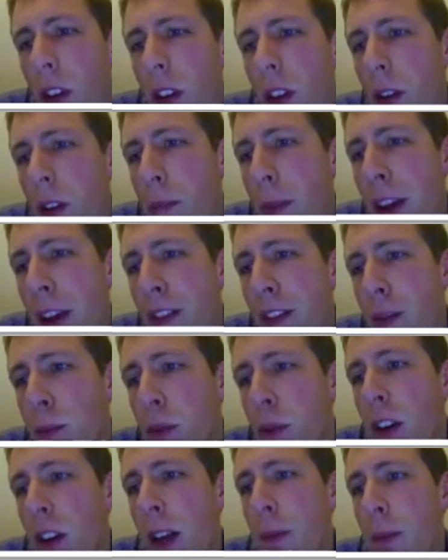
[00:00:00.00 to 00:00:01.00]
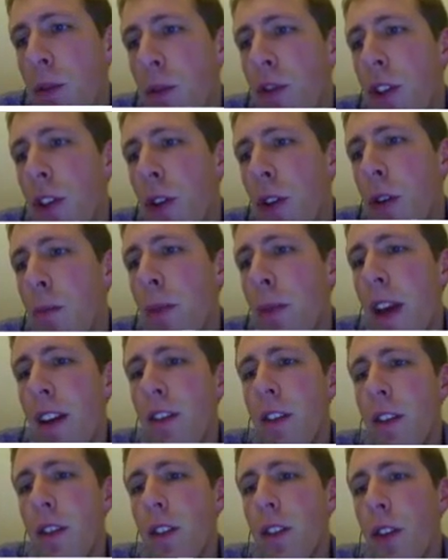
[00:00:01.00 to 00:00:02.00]
Maven proclaims if you know
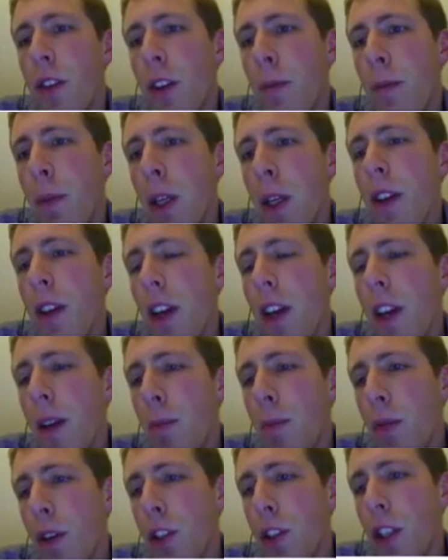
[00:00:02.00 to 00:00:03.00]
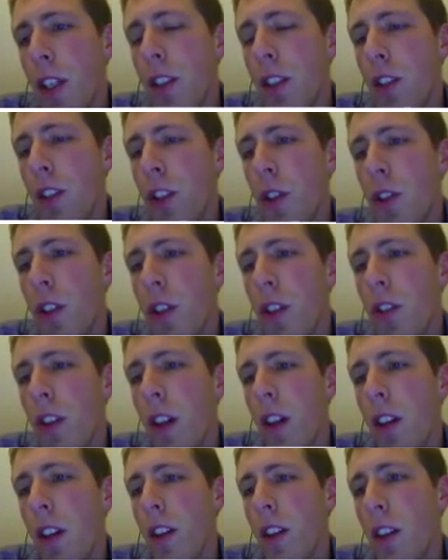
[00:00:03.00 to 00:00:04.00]
Maven, you can build any project. You just
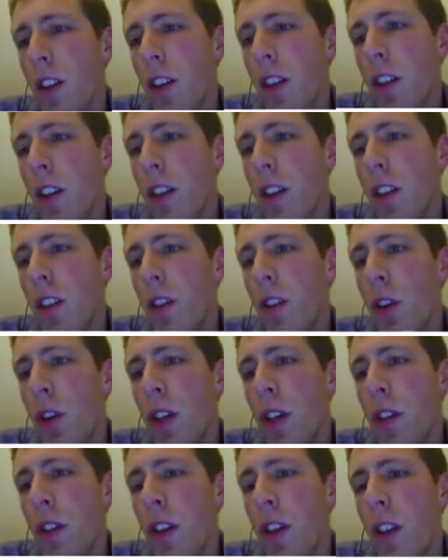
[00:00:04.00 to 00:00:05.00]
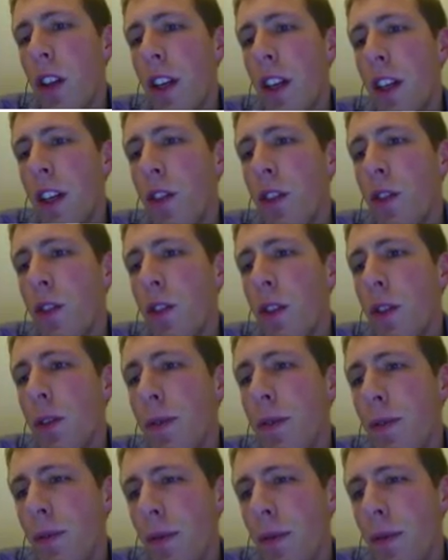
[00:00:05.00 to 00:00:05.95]
run clean install.